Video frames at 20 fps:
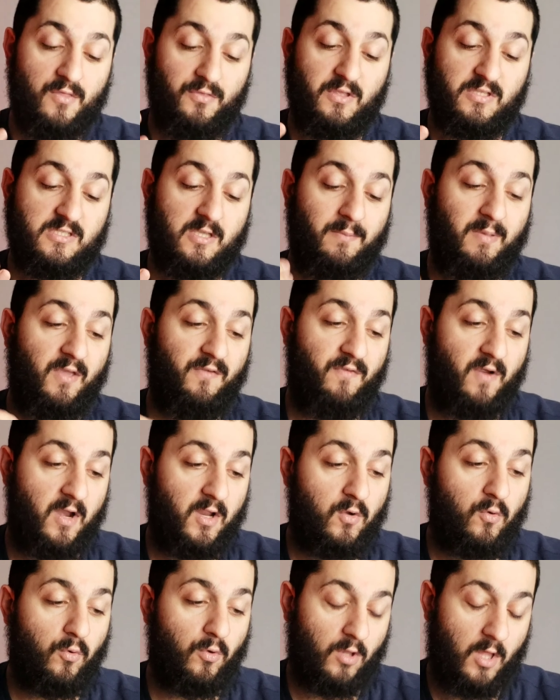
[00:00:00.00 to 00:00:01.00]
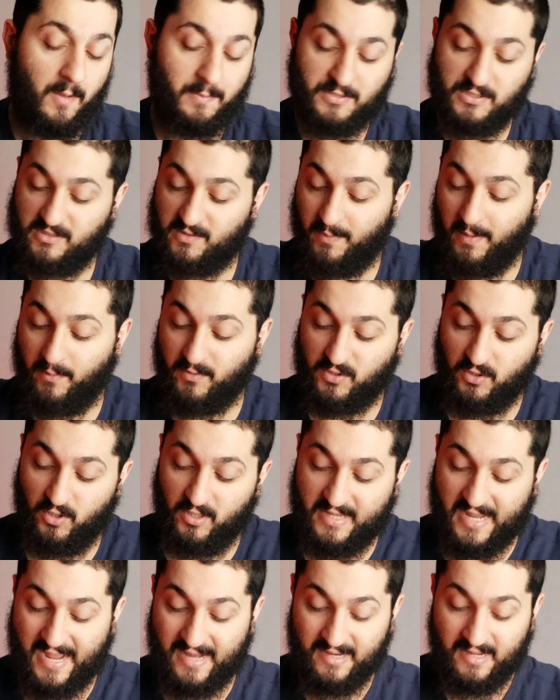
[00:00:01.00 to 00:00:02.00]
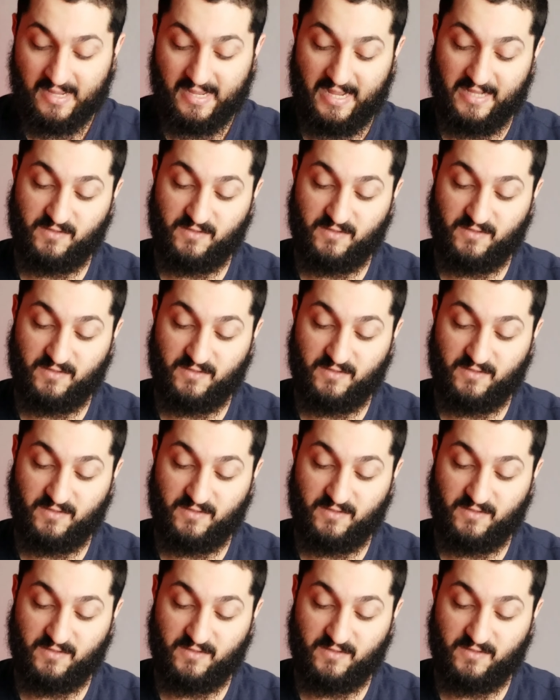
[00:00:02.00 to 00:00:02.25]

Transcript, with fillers: this could be a very cool option to be able to look at.